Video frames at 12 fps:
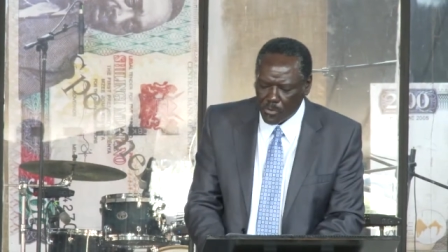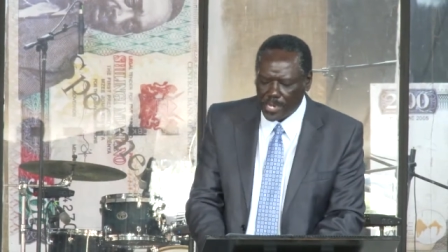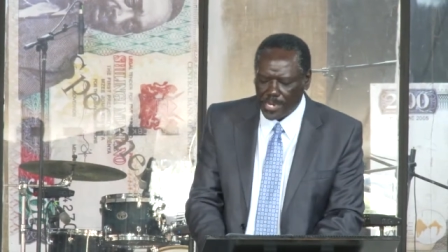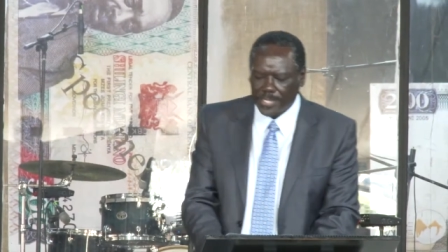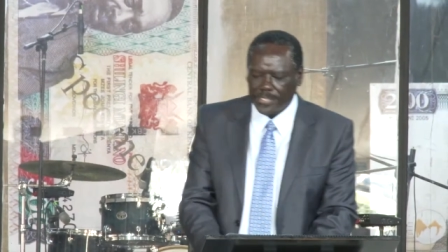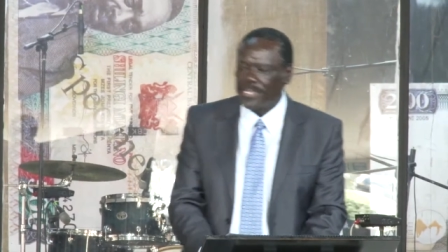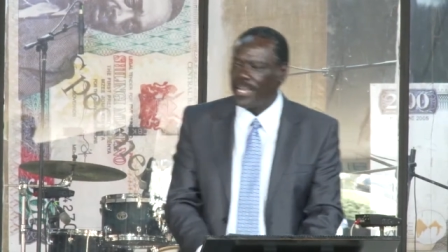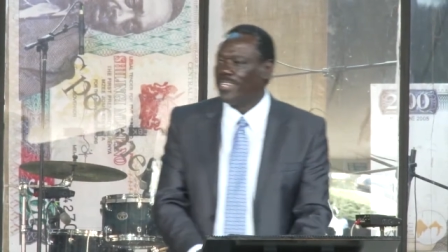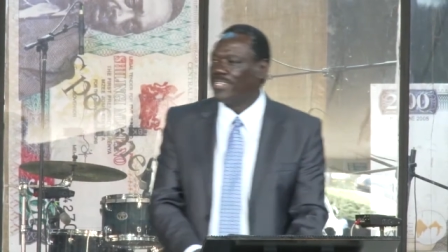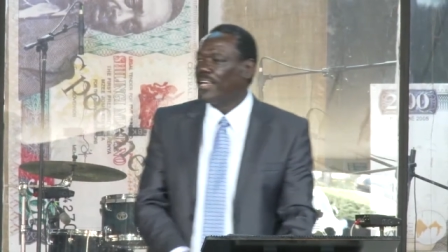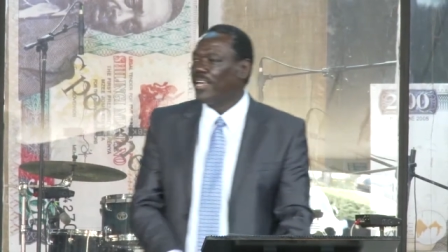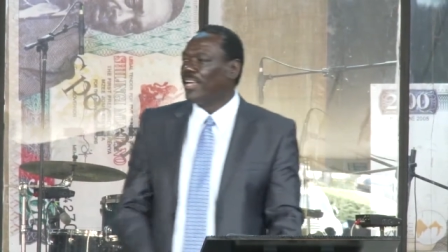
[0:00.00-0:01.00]
real
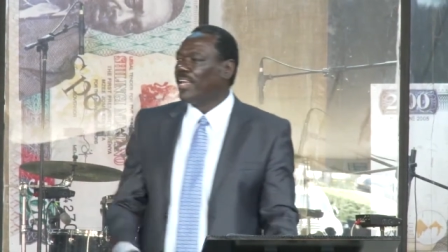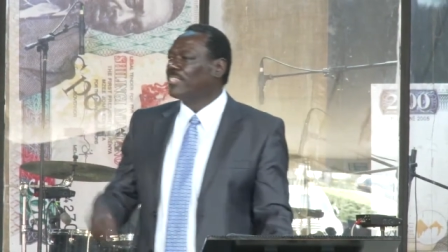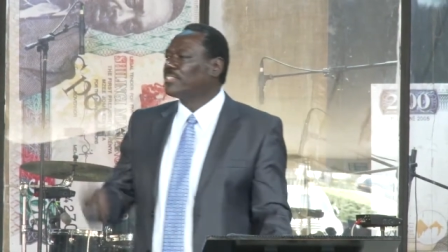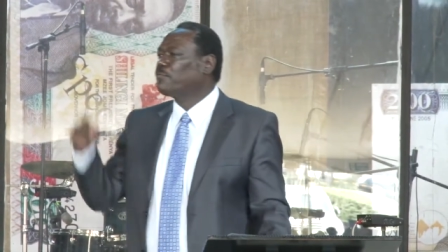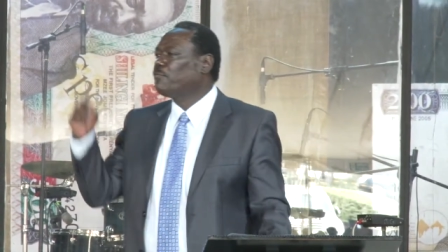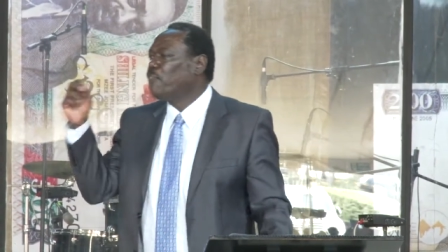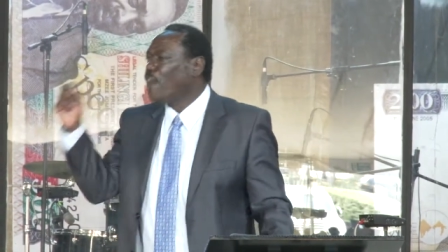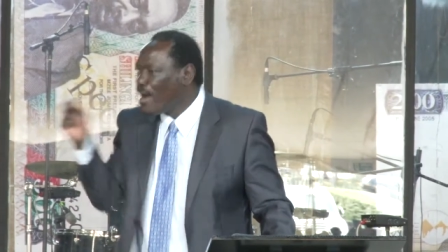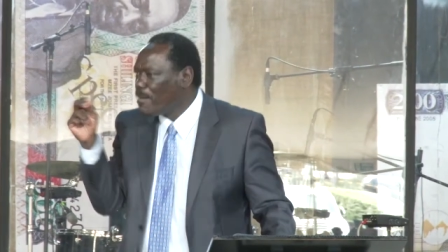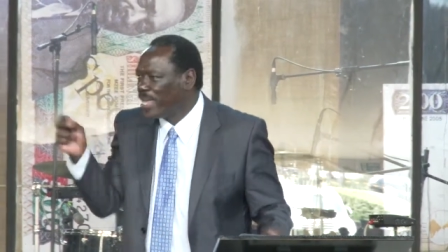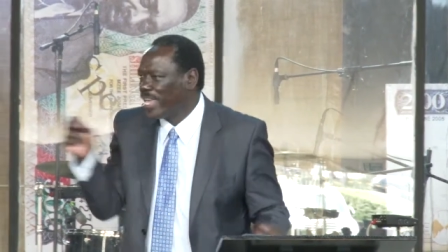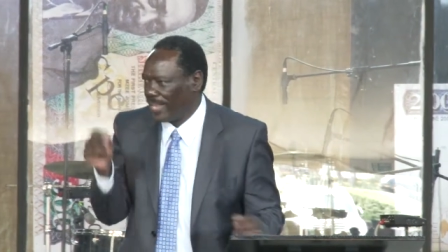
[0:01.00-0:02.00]
estate is
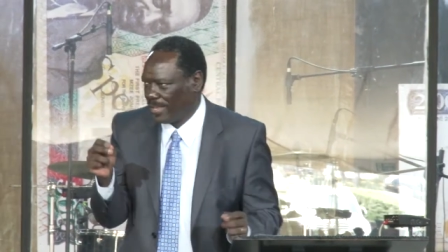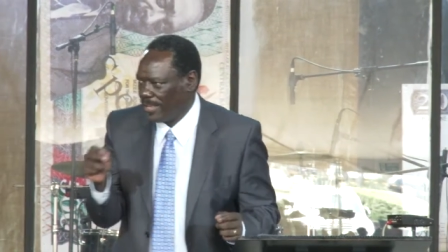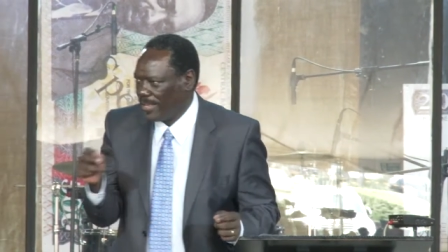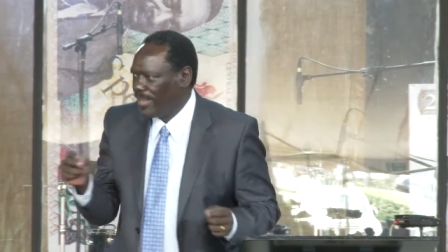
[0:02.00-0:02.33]
farming.